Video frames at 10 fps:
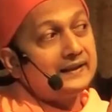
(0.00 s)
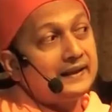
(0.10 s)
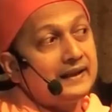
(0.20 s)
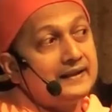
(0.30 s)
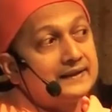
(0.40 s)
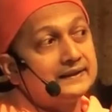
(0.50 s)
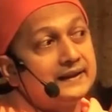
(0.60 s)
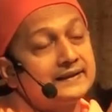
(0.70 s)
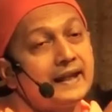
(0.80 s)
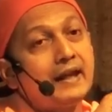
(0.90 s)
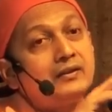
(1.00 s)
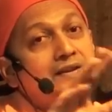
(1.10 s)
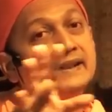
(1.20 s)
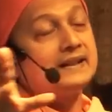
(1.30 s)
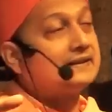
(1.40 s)
against this,
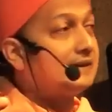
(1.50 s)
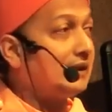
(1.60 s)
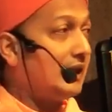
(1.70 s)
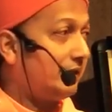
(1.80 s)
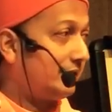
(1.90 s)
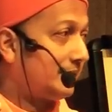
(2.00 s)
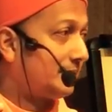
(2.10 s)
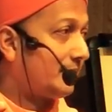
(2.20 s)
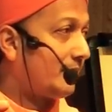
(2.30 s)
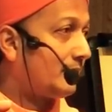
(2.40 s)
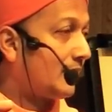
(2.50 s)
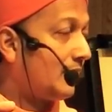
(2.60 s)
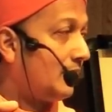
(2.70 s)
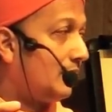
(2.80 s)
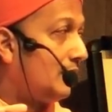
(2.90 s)
everything else in life.
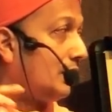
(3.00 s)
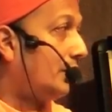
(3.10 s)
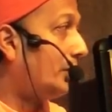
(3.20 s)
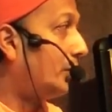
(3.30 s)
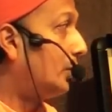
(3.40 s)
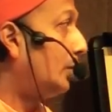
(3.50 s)
So,